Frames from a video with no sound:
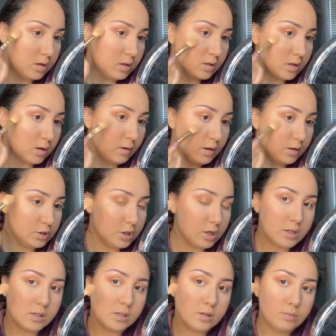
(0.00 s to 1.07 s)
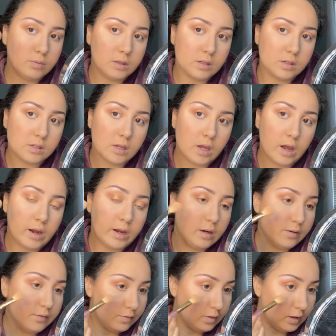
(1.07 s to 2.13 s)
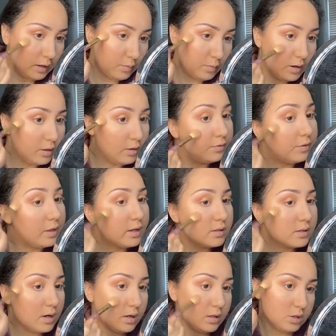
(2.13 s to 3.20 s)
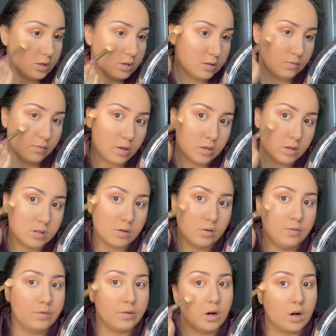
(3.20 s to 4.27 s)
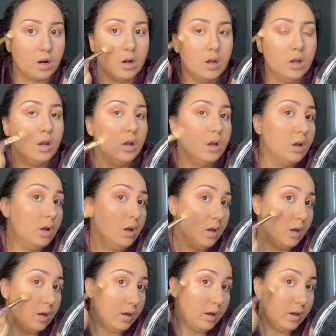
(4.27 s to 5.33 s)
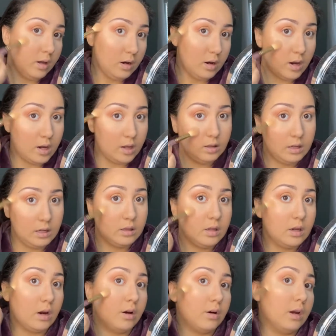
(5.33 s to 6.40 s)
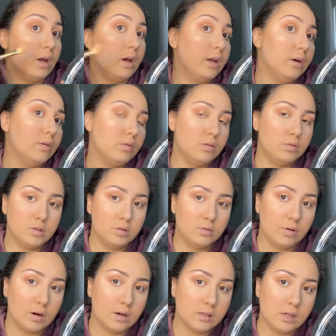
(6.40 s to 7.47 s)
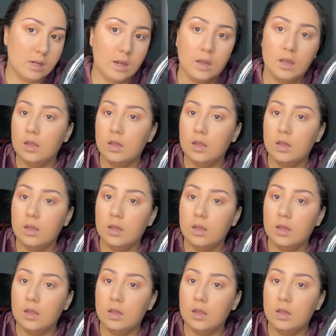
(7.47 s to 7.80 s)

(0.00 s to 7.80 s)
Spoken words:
So I'll just, with the side of like one of the flat sides, just run this over and highlight the area. I don't go too crazy.